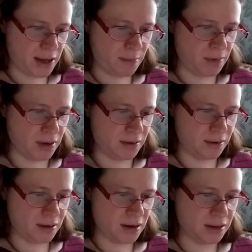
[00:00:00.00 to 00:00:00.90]
had
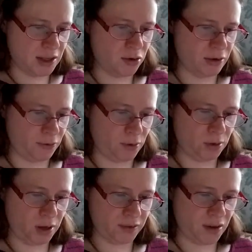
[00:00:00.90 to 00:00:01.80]
been in Erie for a
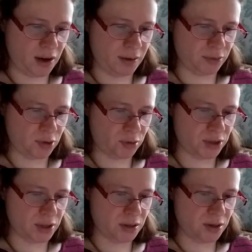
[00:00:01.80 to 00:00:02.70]
long time, so she
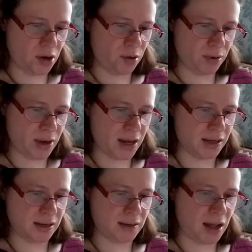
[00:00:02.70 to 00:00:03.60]
didn't know
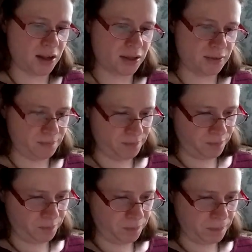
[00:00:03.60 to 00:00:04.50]
any Italian.
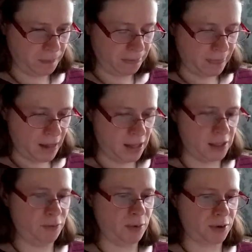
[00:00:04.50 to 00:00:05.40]
He
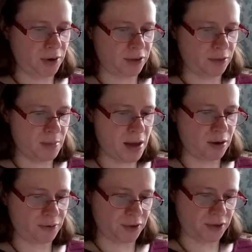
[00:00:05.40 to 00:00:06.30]
lived with her at the
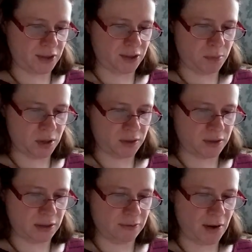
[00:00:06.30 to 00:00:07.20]
manor for 6
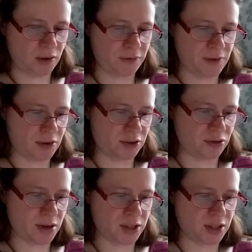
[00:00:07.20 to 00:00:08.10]
months. He found it very
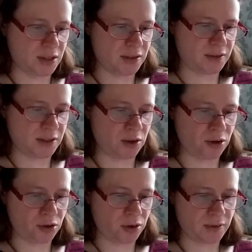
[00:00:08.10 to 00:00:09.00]
strange he didn't see
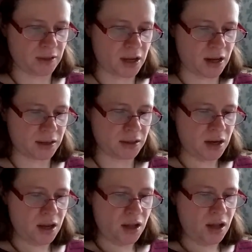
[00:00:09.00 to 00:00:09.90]
her during the day,
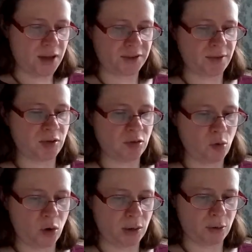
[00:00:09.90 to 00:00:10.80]
except in the
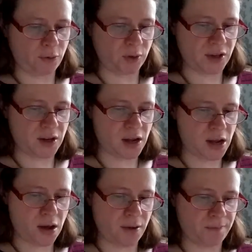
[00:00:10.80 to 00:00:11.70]
morning before 10
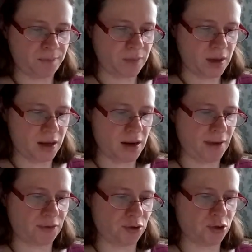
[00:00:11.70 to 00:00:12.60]
a.m. and
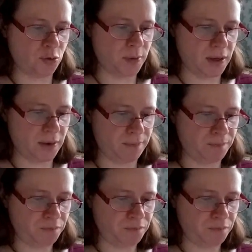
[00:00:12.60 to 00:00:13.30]
after 2 p.m.